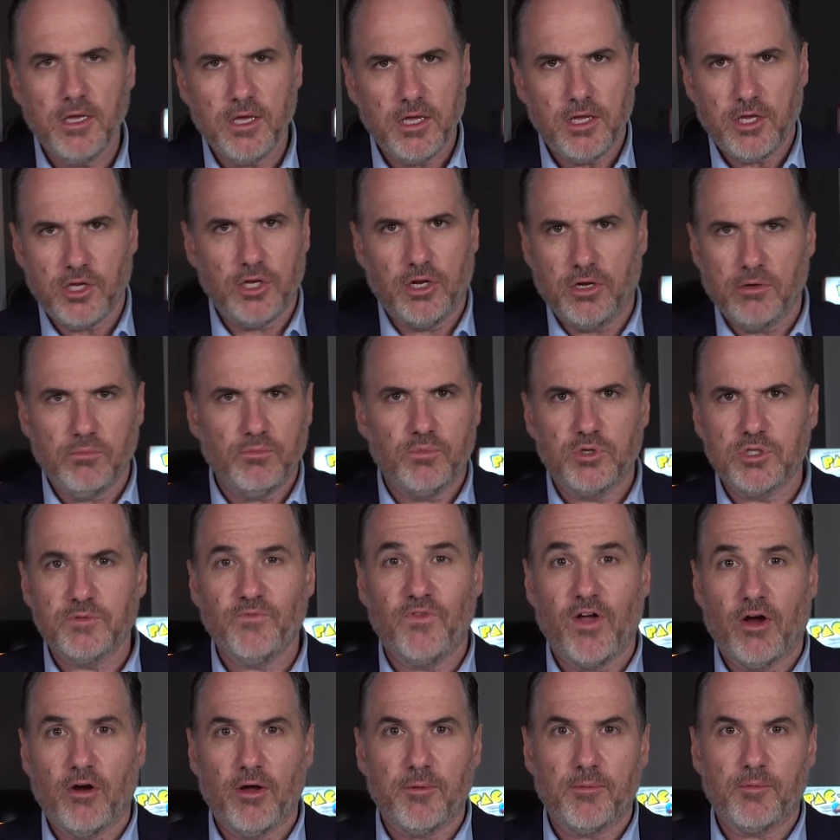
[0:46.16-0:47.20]
you know, was
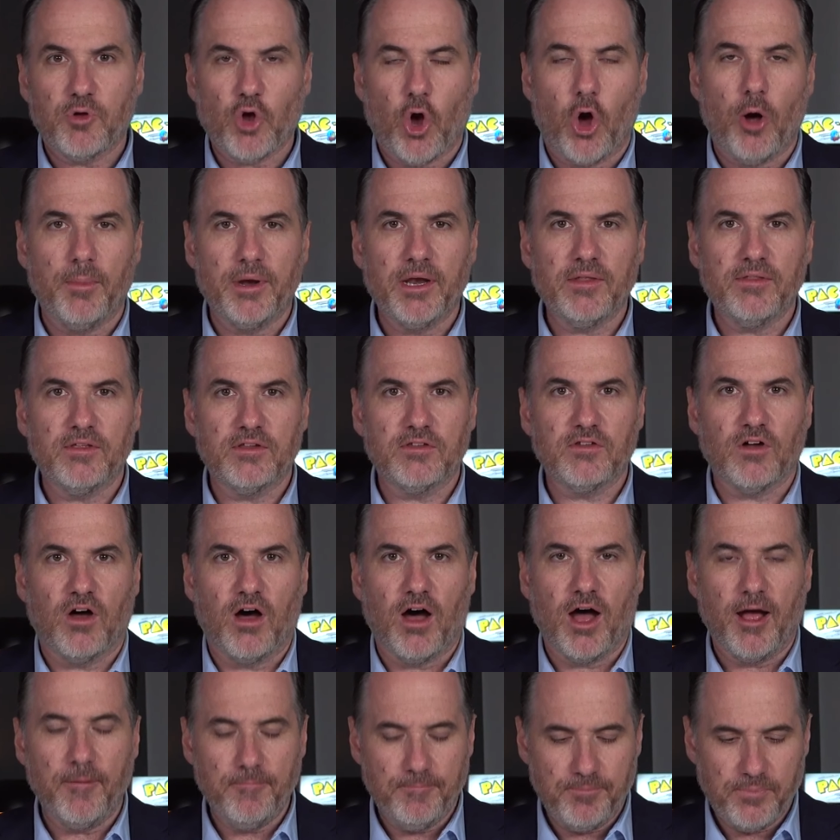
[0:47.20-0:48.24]
very common at the
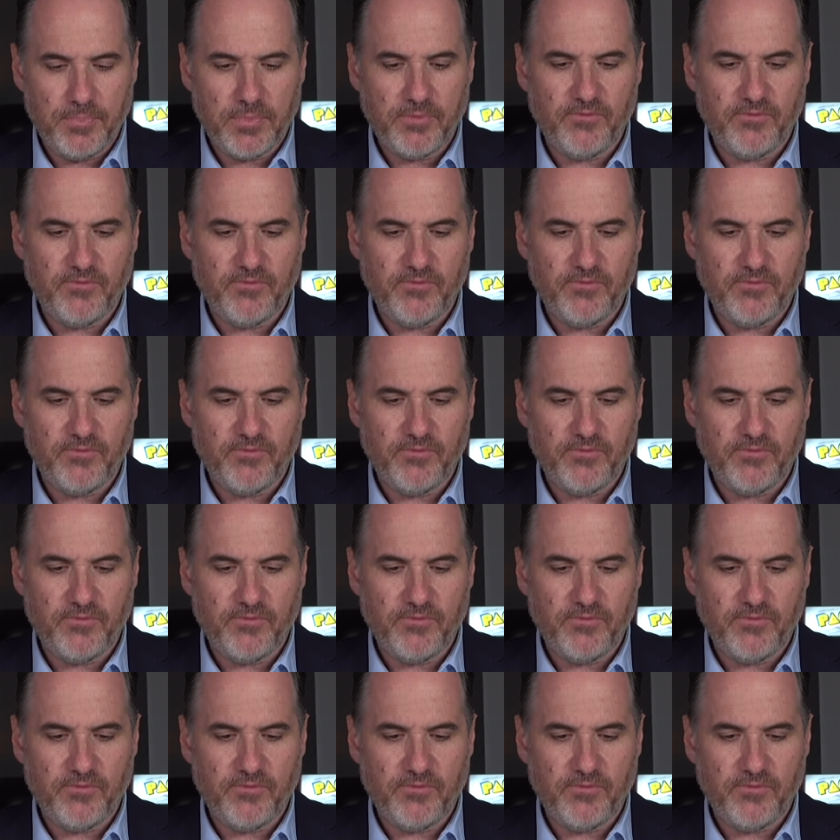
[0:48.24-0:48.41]
time.